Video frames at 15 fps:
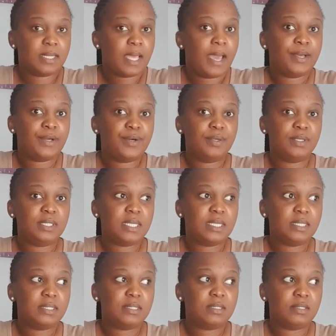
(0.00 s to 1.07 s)
I
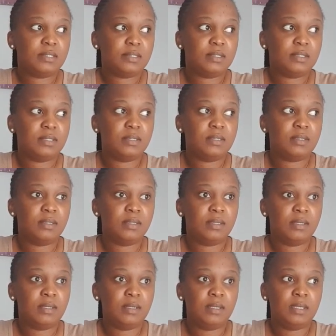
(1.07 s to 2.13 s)
couldn't
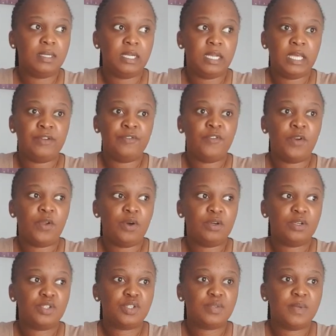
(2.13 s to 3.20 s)
like
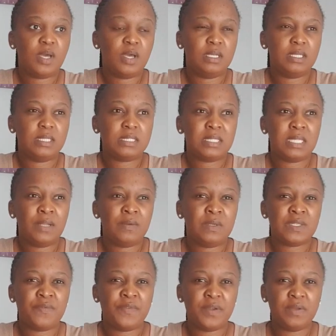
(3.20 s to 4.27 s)
vlog, to be honest. It
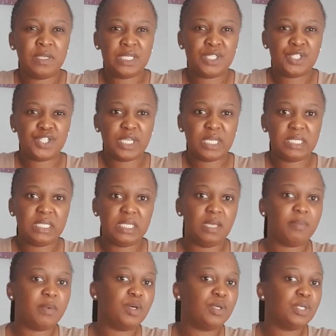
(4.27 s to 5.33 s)
was a very shady
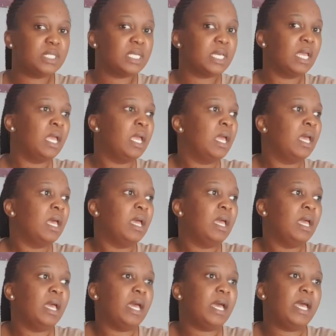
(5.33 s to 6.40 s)
neighborhood
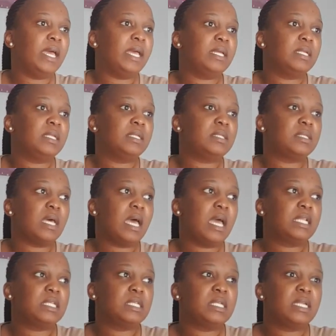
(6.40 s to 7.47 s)
and I
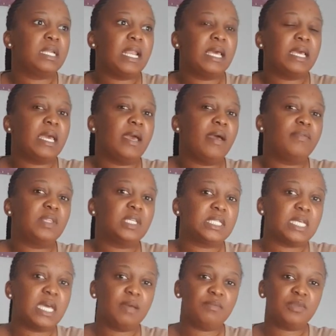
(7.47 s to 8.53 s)
didn't like have the
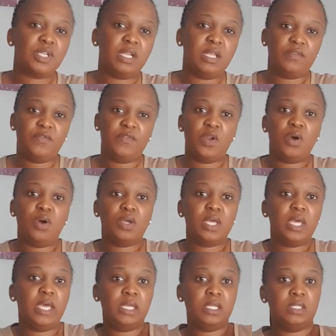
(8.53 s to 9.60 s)
time to like vlog
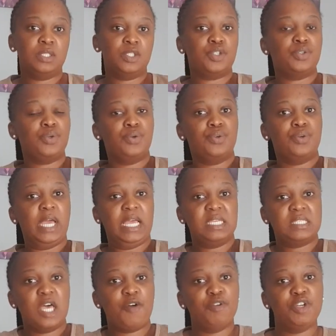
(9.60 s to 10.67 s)
and show you
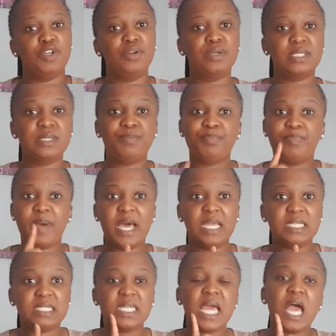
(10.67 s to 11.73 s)
guys how it looked,
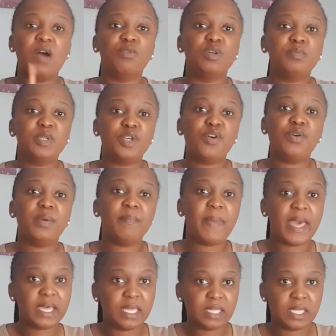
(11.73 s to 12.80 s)
but I will be going
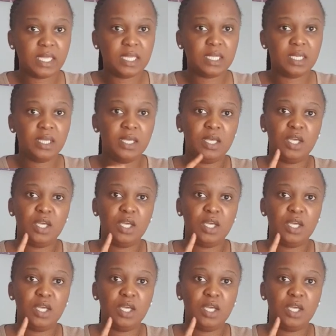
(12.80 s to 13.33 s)
back again.